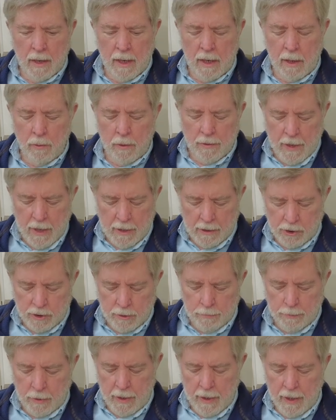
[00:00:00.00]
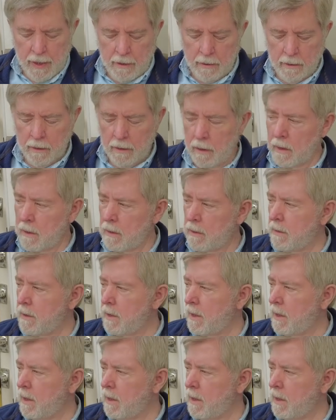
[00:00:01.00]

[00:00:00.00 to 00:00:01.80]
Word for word: Anyway, that's the plan. And